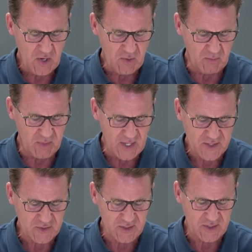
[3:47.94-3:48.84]

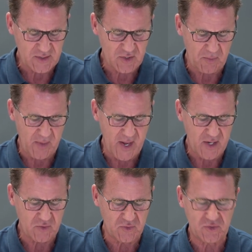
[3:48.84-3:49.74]
blessed is the
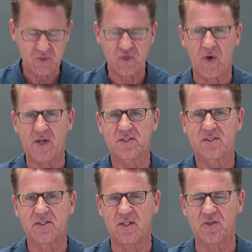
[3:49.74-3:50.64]
man who
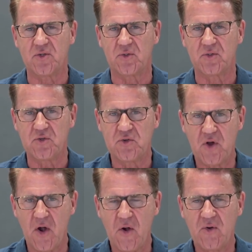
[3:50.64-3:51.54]
trusts in you.
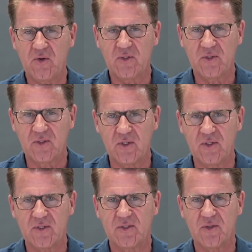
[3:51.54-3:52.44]
No
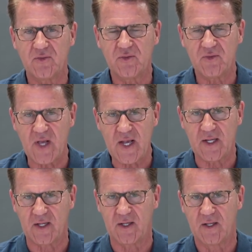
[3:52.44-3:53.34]
good
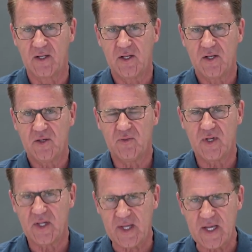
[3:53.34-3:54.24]
thing
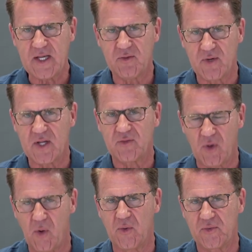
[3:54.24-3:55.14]
will He
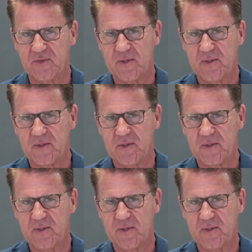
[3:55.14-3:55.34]
withhold.